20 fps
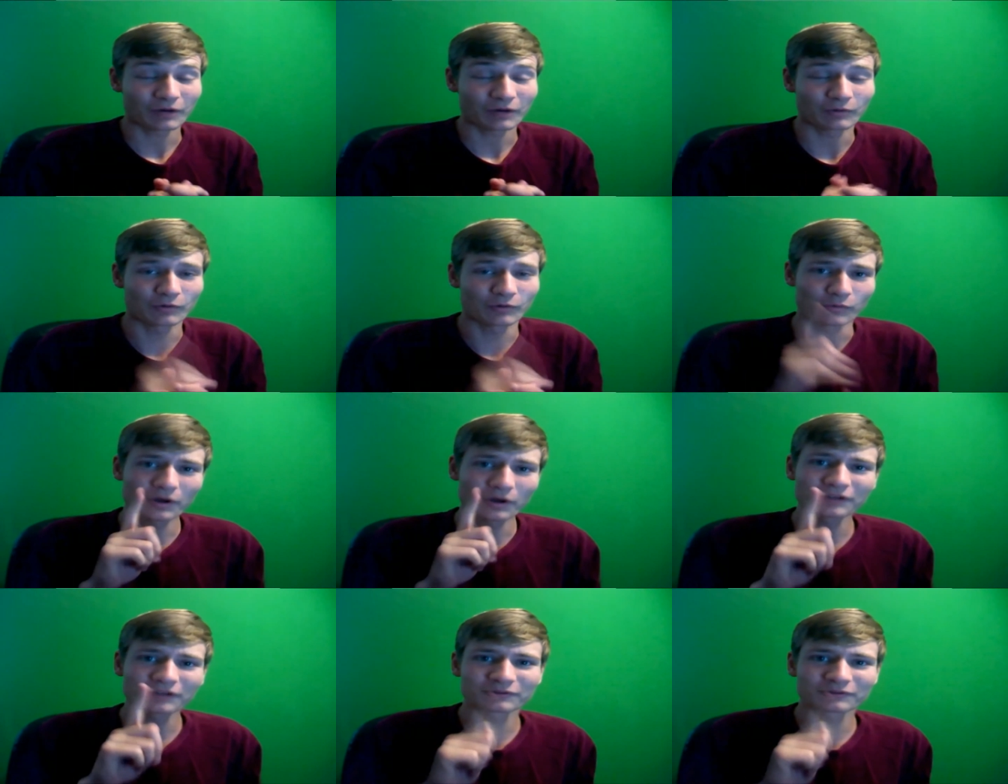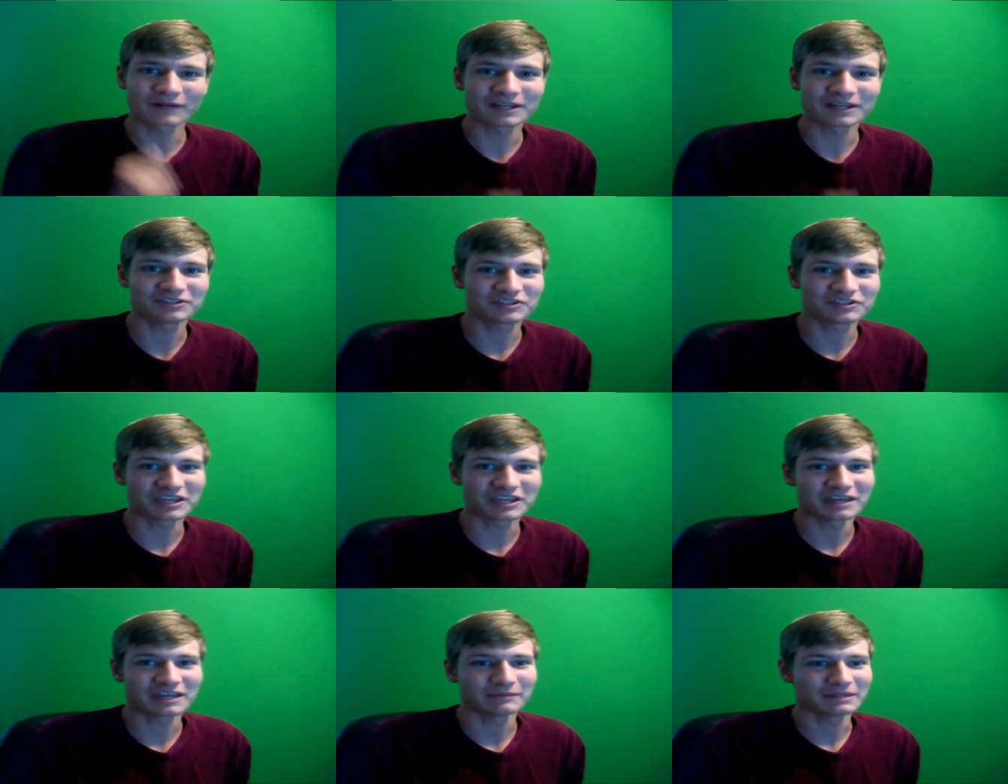one
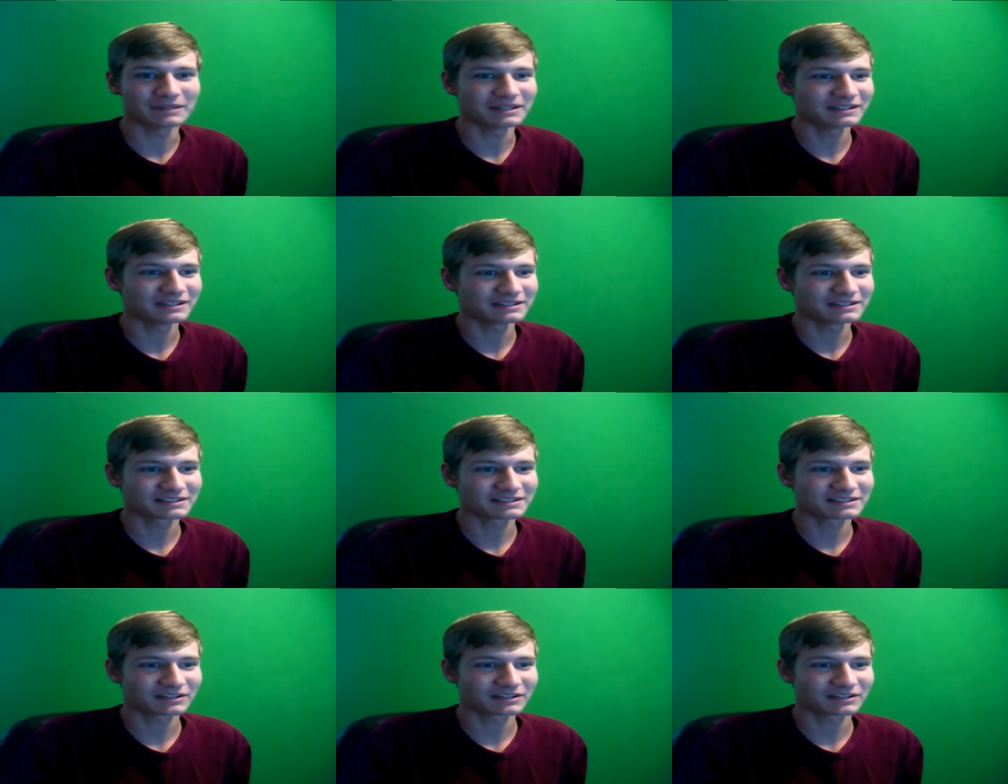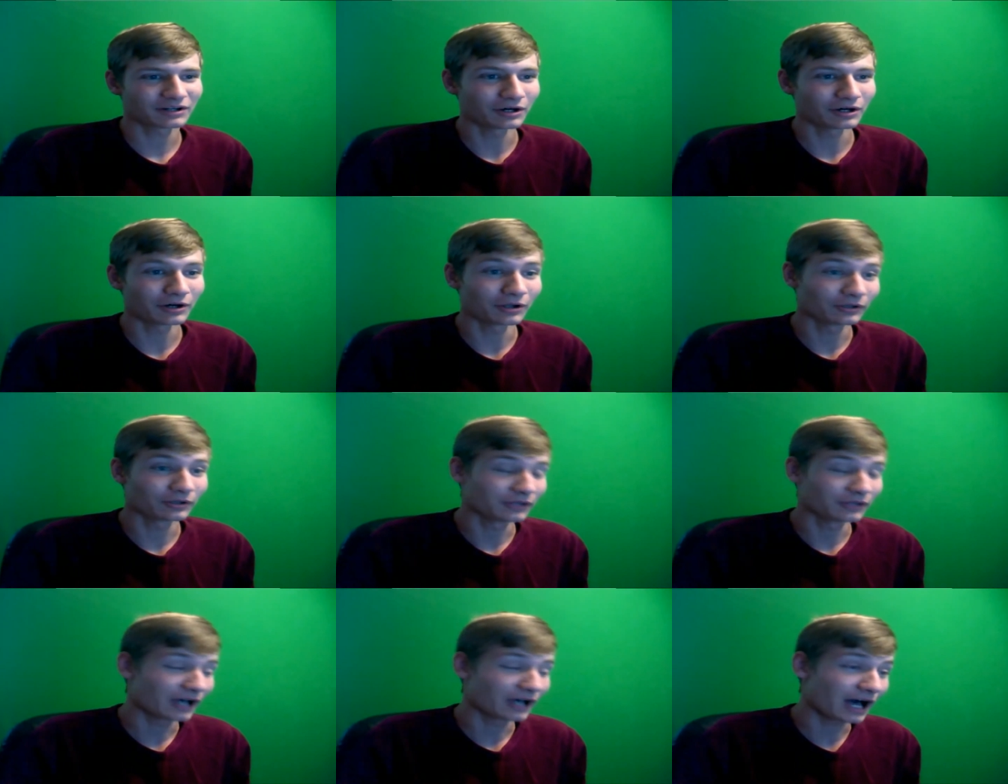rage game. It is
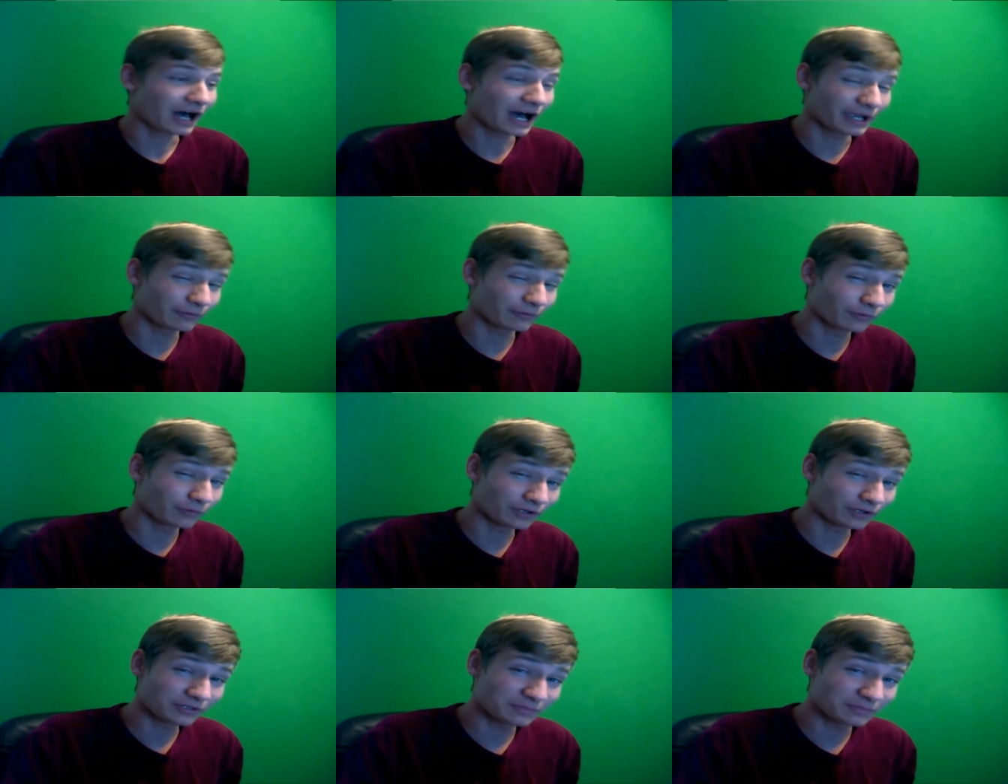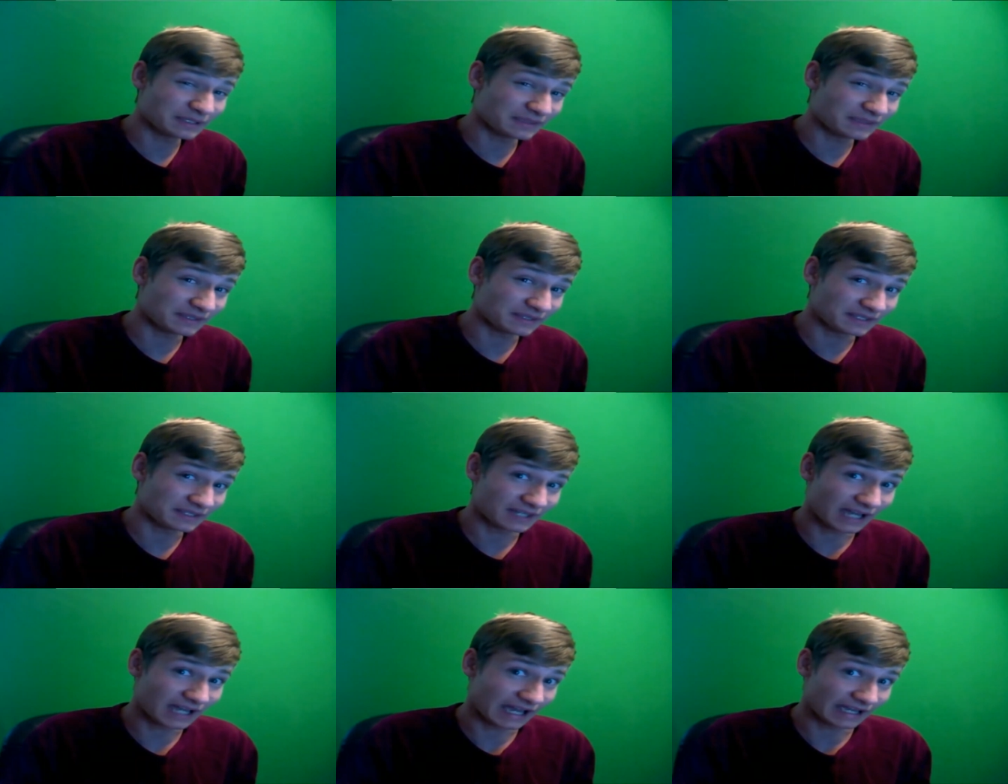called I Wanna Be
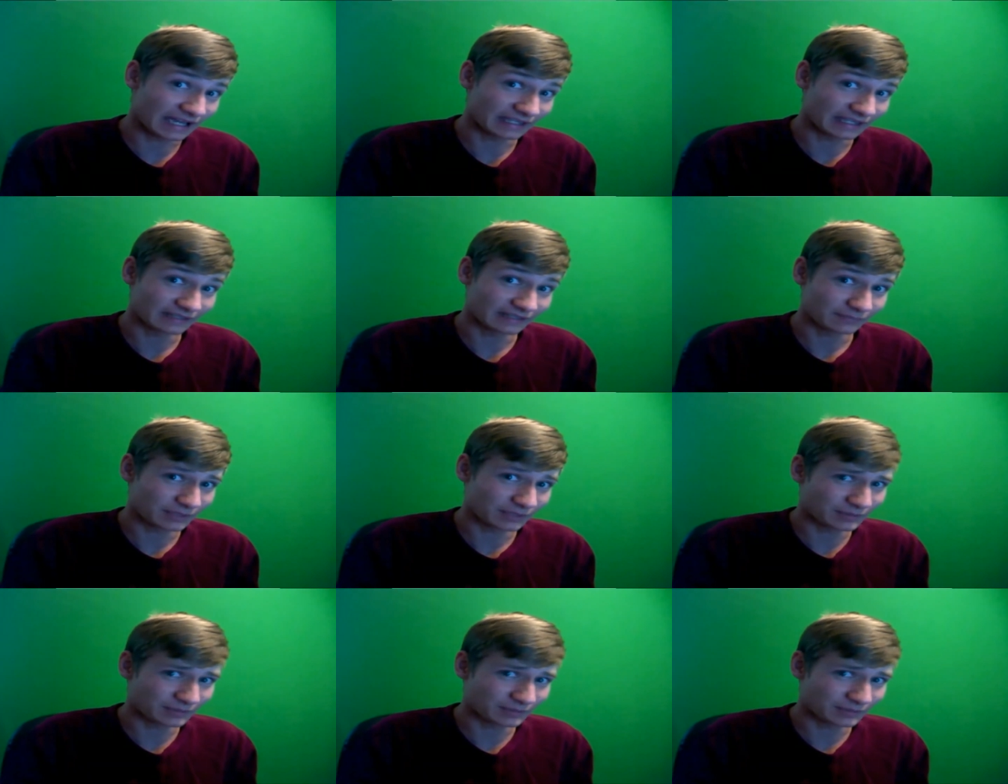the Guy.